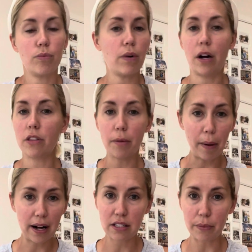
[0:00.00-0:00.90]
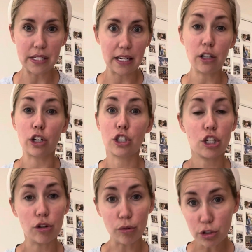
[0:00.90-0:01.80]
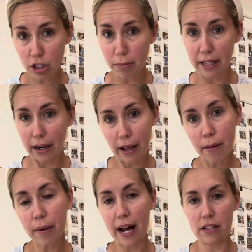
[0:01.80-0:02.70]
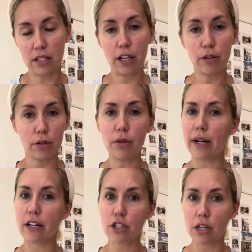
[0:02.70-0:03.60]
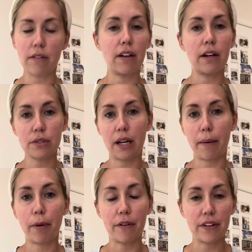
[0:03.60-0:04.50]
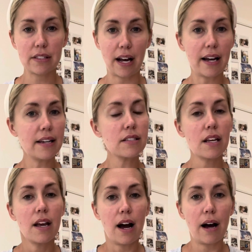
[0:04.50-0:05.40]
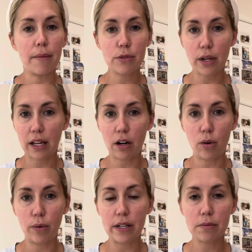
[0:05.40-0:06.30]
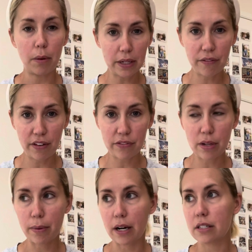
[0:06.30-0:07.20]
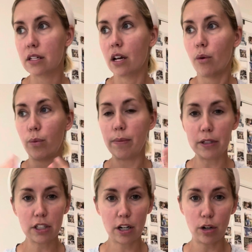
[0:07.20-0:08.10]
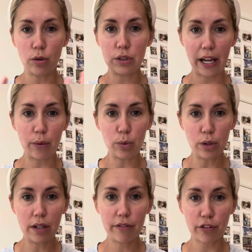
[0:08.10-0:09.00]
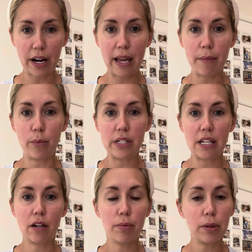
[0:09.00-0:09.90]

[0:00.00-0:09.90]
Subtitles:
the box that we did looked huge at the beginning, but as they grew, it actually I feel like was like perfect size. So I can always, but we did 50 birds. We built our own like wood frame. We did